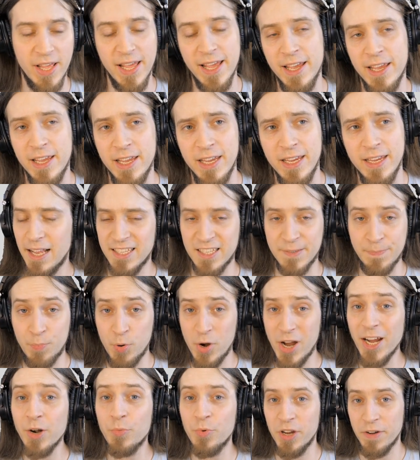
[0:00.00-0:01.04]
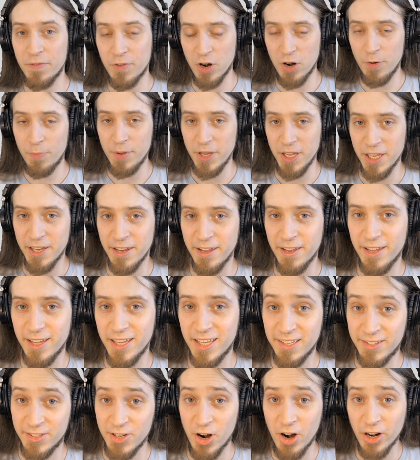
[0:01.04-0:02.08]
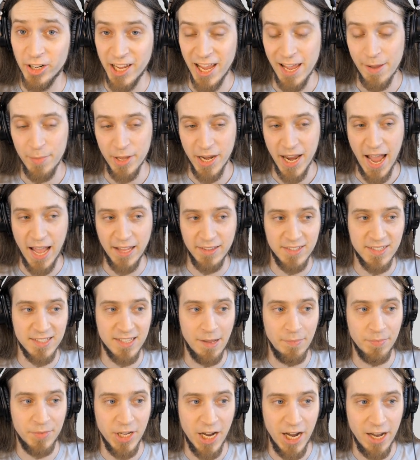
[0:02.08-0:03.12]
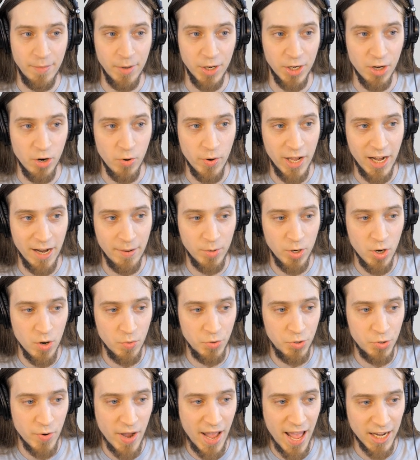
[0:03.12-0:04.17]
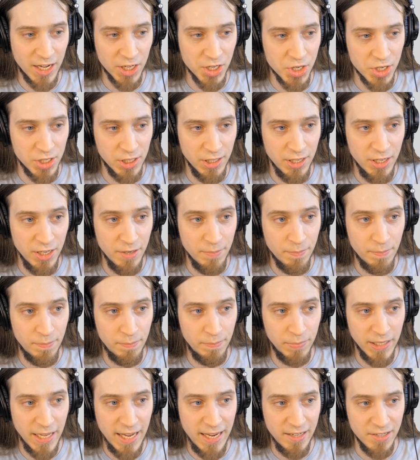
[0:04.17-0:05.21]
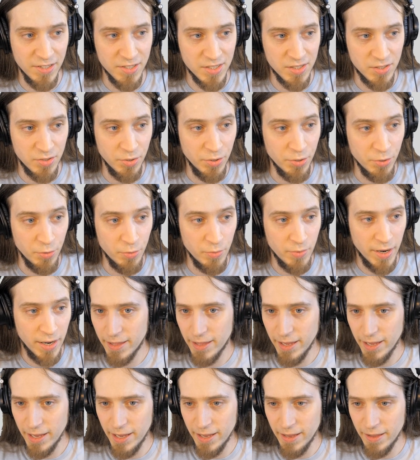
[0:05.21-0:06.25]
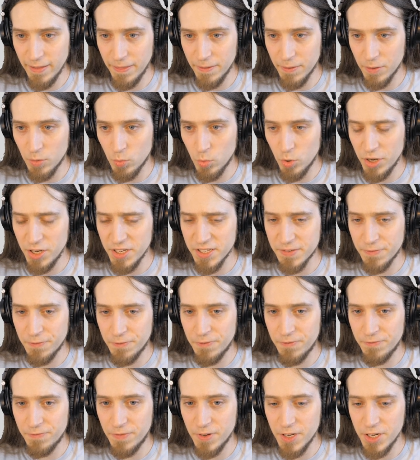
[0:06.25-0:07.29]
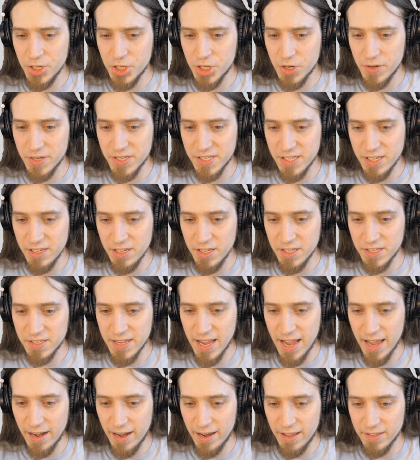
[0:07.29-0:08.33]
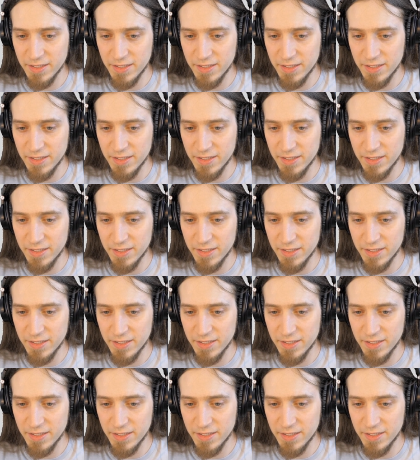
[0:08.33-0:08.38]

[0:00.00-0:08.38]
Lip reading: a spring reverb in a guitar cabinet some time ago, and I'm going to actually play this to you. And what is interesting is that